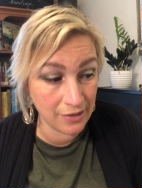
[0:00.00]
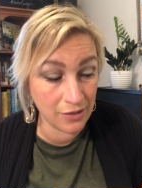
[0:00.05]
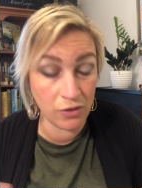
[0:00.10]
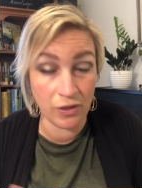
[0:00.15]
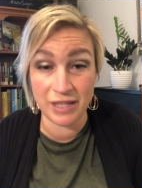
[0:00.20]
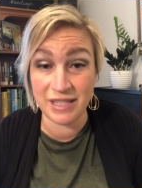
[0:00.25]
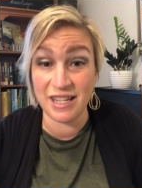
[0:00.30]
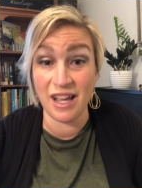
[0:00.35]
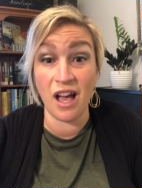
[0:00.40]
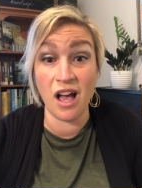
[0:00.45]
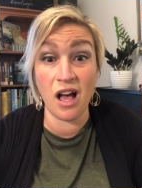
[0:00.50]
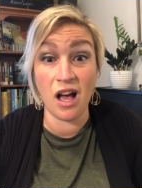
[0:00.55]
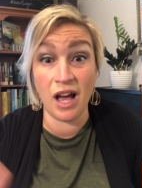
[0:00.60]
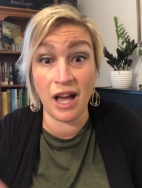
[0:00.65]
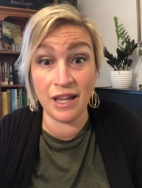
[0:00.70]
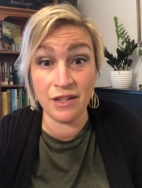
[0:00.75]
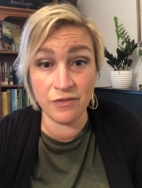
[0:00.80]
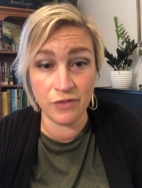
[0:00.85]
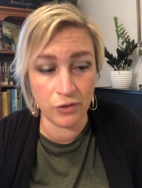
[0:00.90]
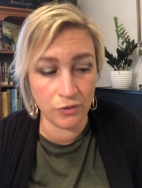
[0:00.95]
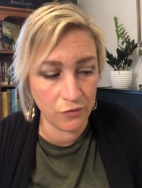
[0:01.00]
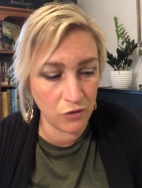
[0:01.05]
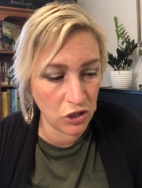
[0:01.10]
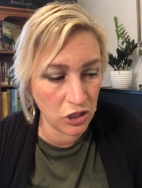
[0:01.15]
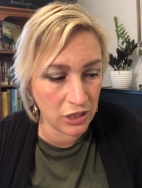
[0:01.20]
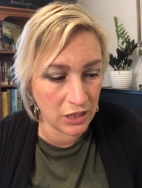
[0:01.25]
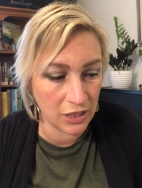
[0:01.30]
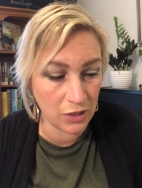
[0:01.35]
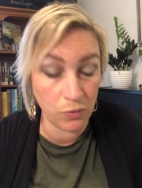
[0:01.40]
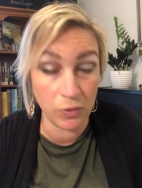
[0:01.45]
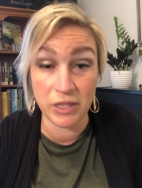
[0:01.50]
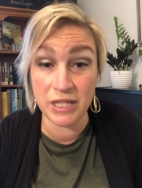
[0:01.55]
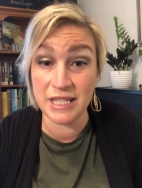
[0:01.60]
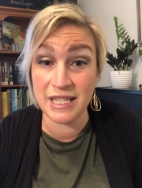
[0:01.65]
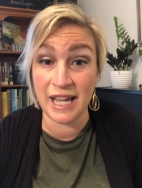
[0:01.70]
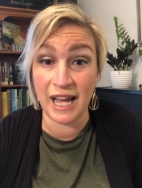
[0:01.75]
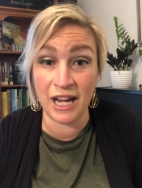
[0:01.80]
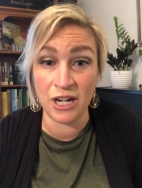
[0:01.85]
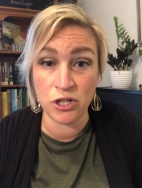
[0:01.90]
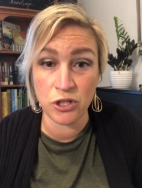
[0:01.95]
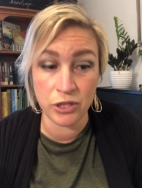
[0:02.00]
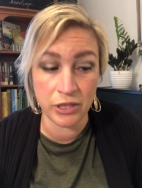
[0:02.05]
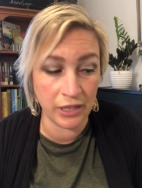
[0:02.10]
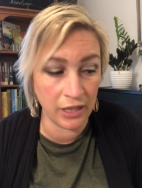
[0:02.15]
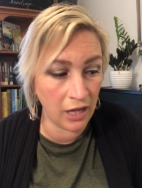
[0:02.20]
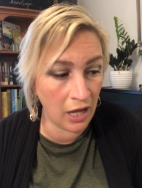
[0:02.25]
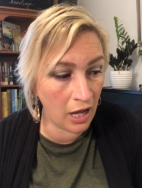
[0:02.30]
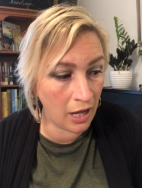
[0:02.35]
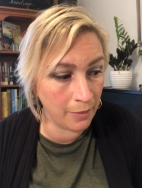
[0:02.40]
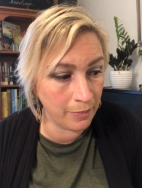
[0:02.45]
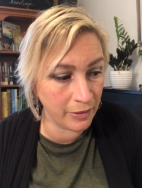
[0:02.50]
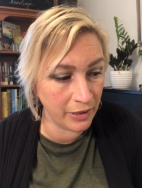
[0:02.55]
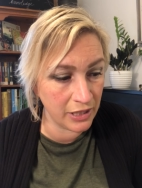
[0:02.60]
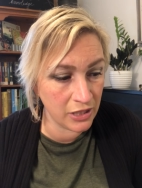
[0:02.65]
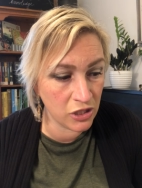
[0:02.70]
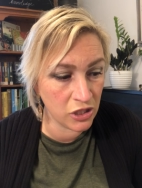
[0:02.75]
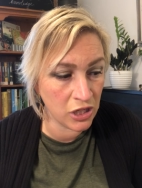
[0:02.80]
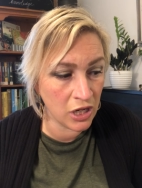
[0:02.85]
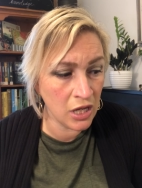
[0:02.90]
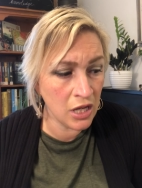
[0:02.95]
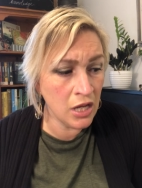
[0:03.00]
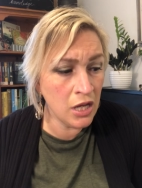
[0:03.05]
So that's a high view of Jesus, what he's actually accomplished.